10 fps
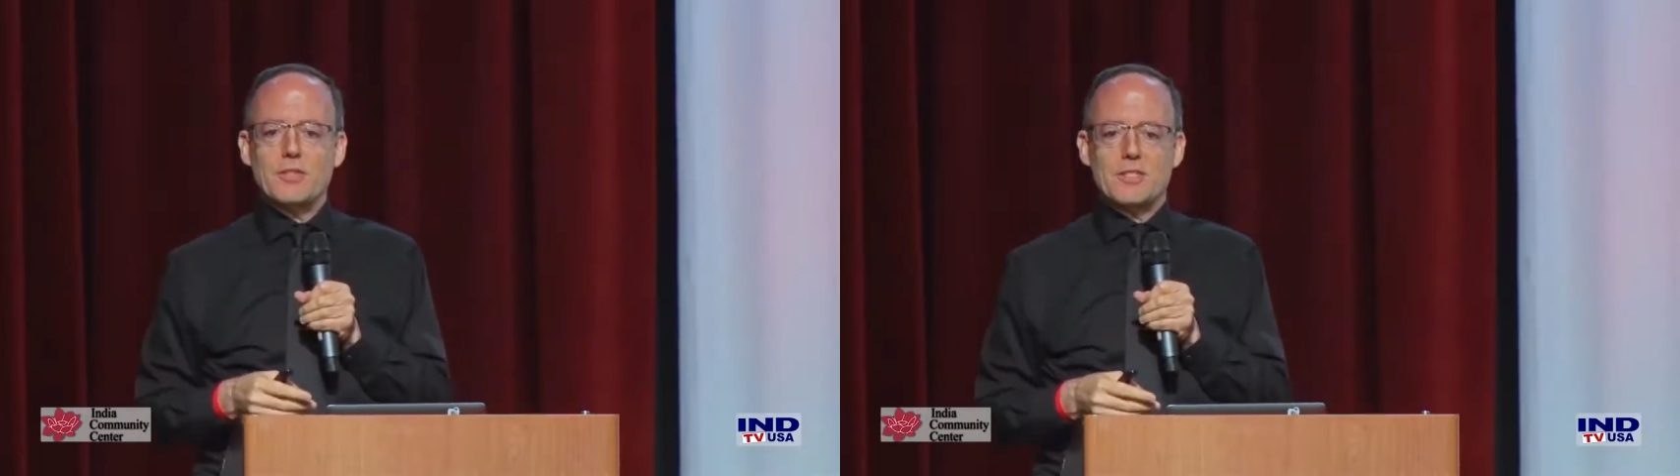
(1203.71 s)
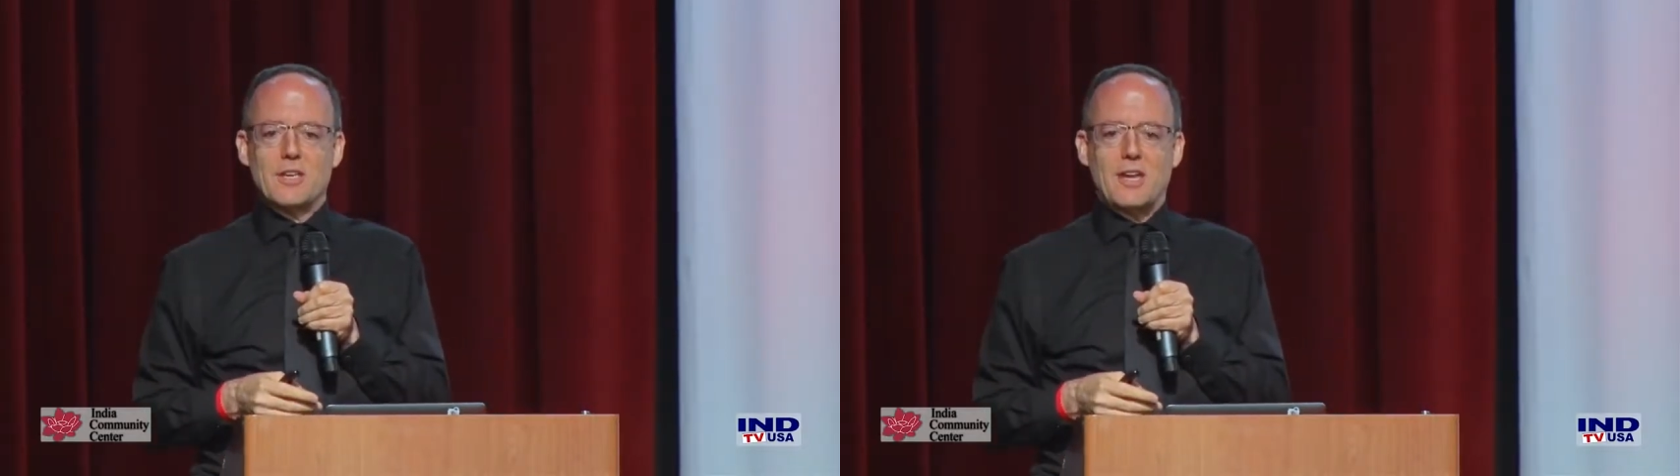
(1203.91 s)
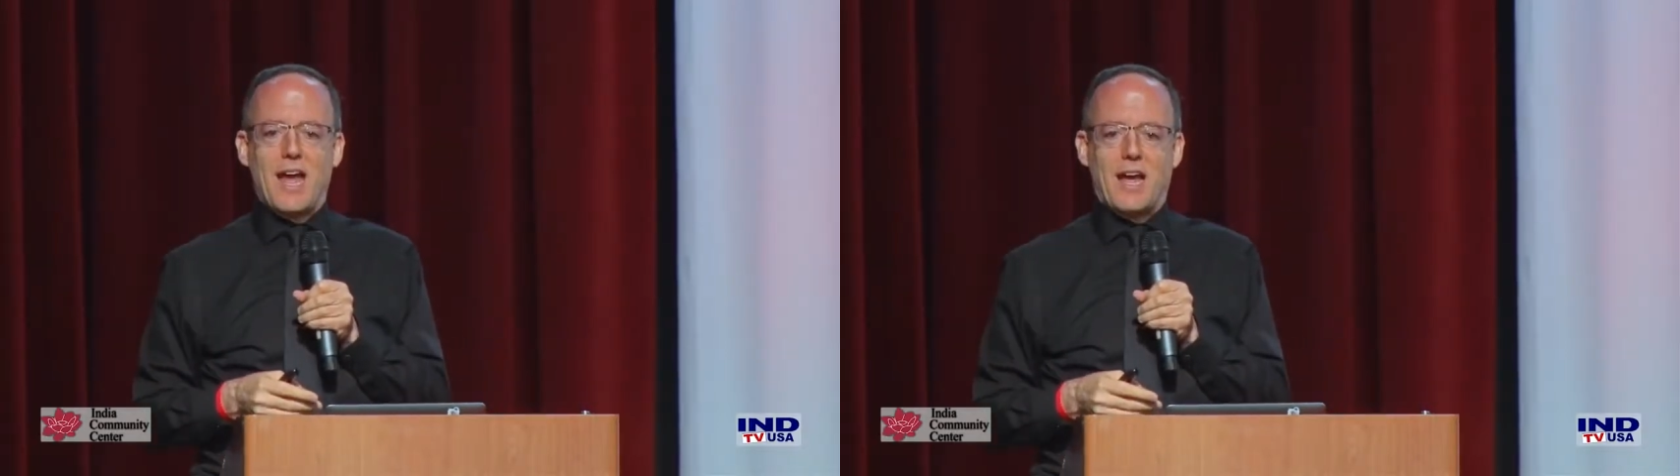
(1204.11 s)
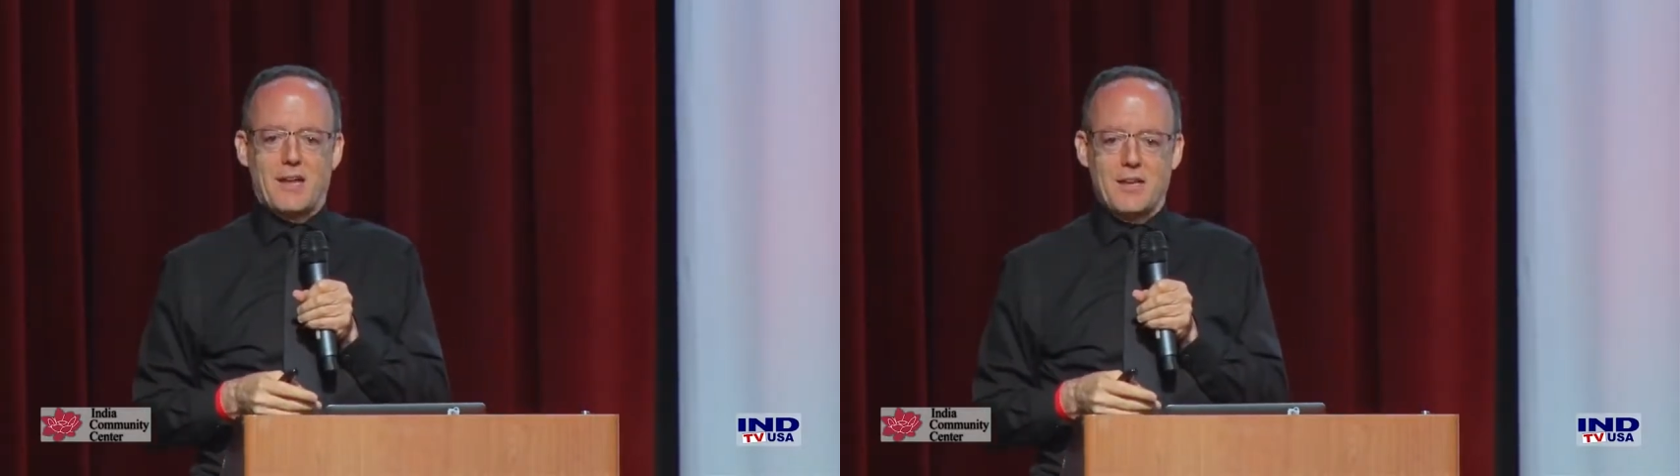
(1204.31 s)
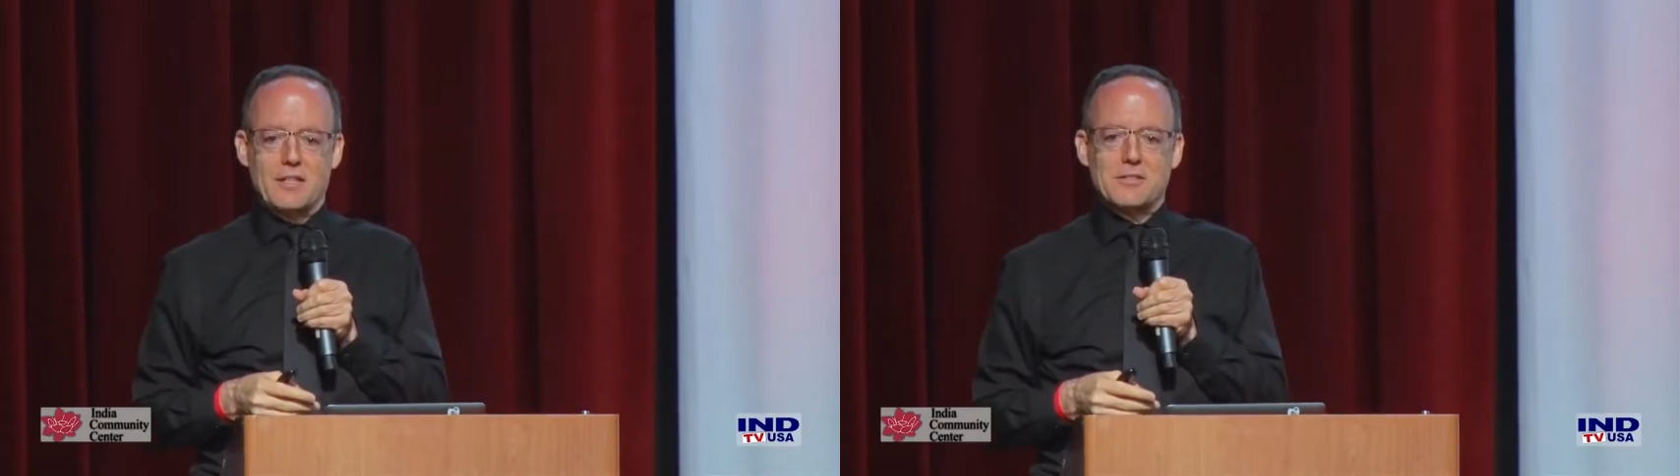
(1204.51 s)
He said, yeah,
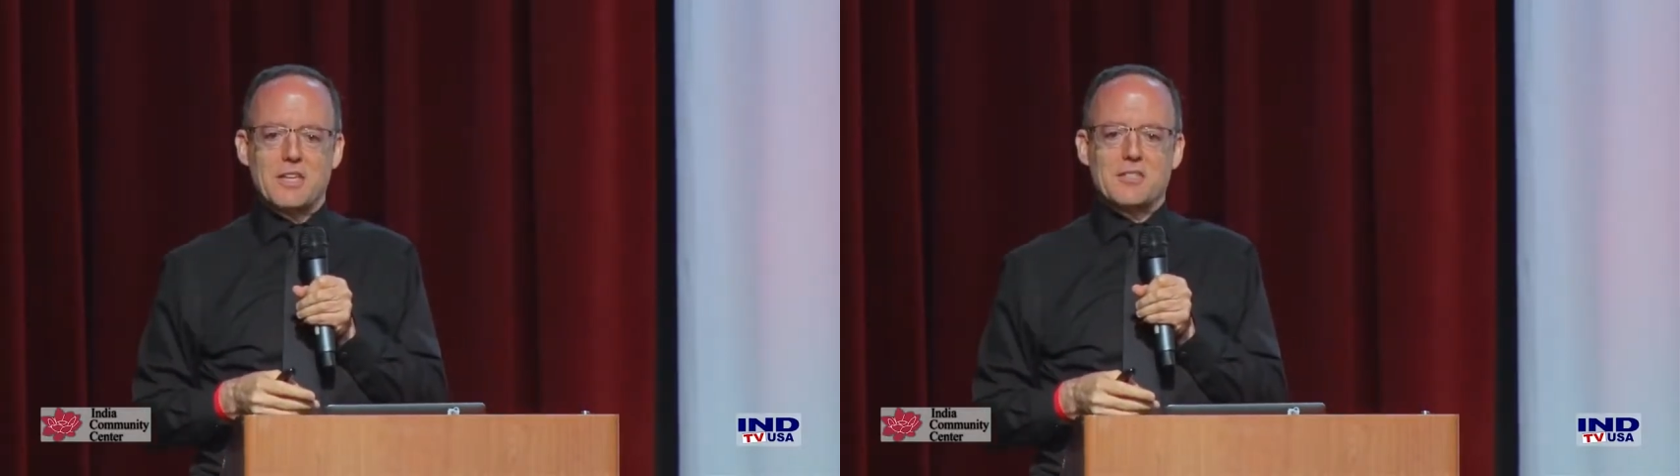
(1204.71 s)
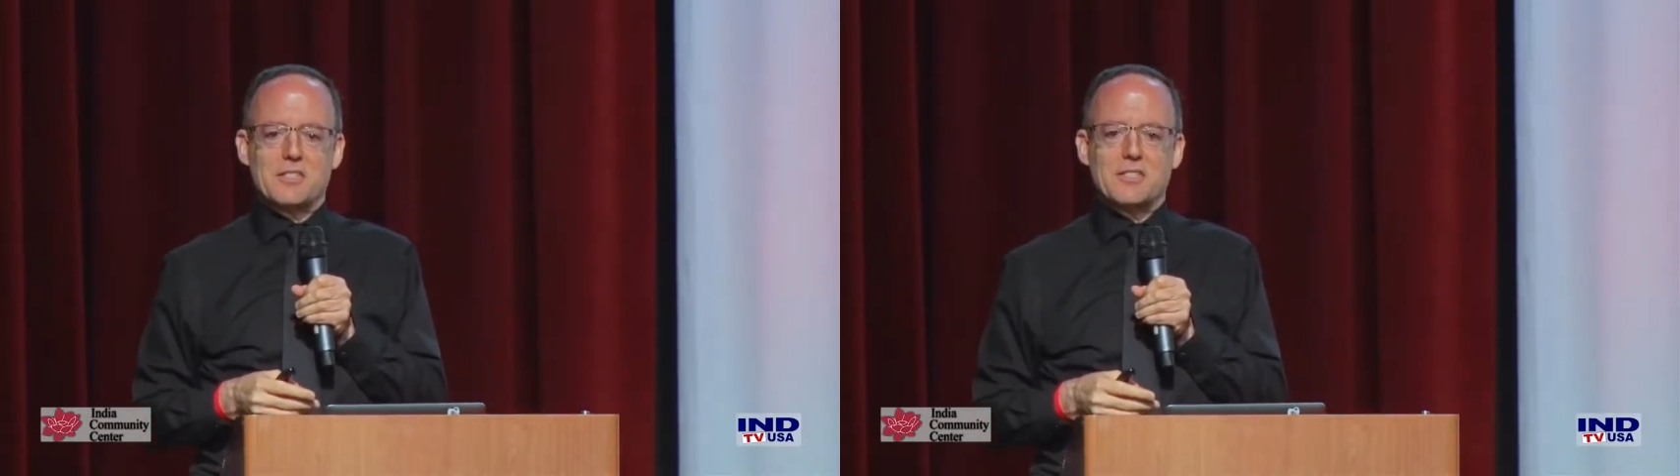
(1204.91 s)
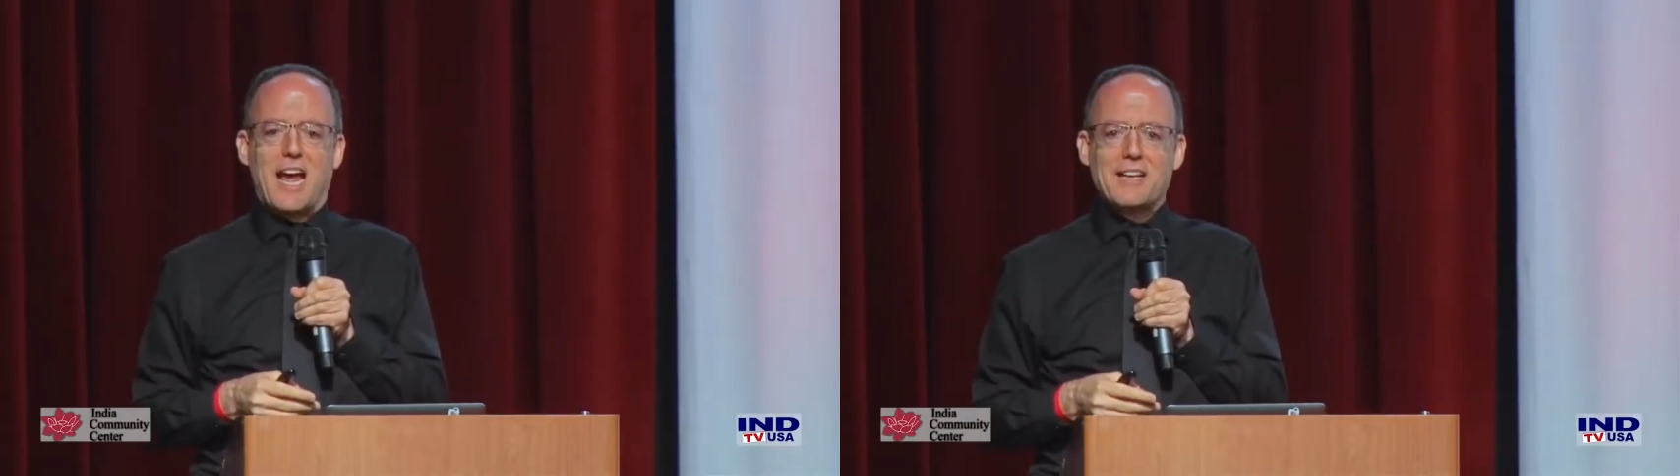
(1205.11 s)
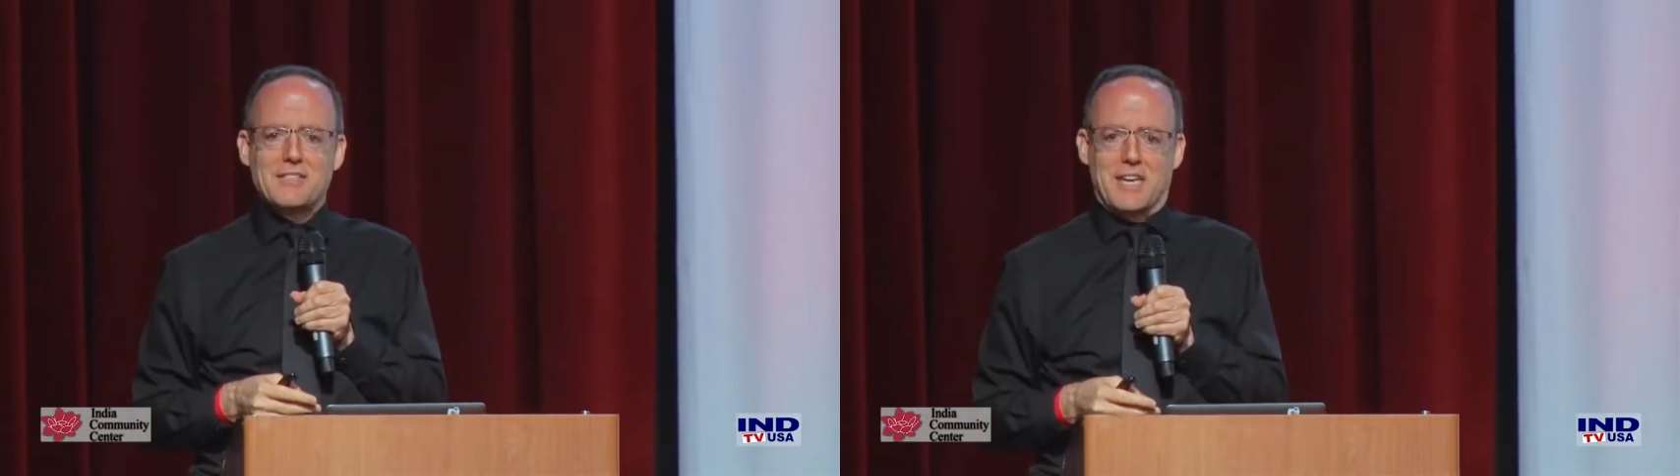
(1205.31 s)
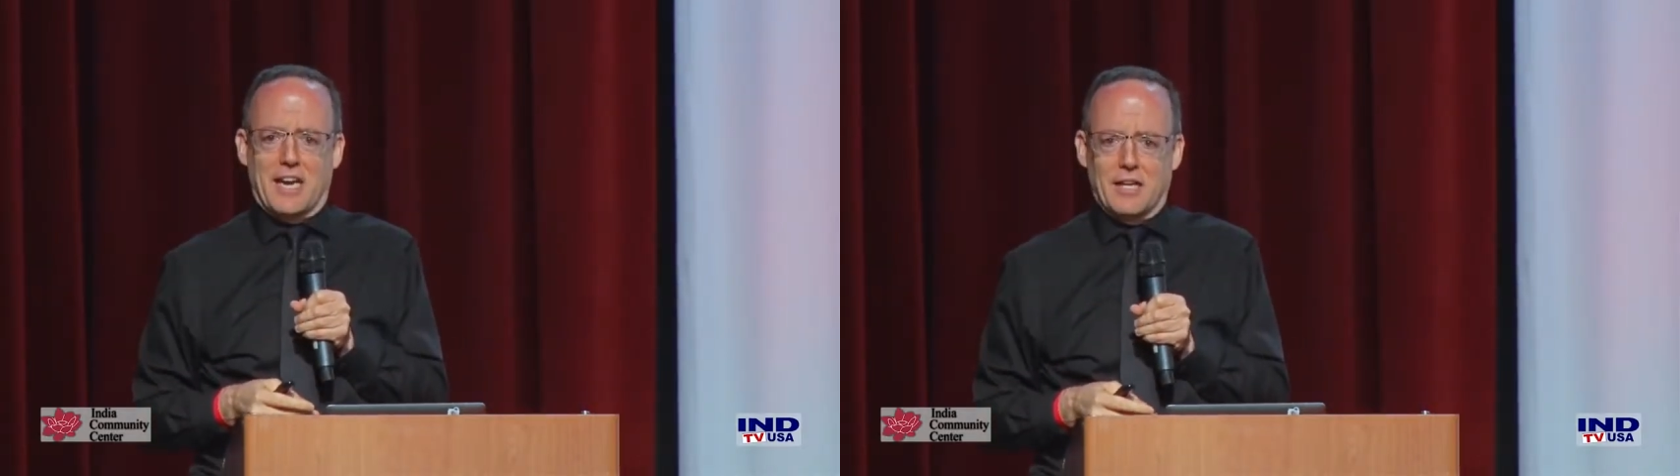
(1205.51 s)
it's
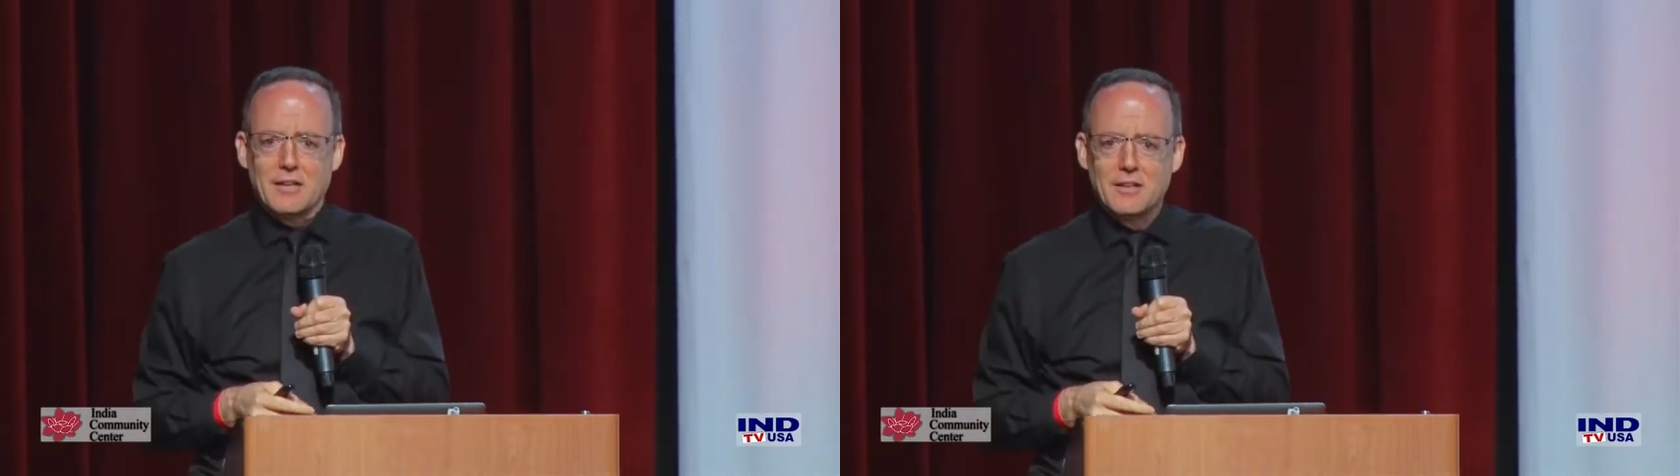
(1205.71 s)
disgusting.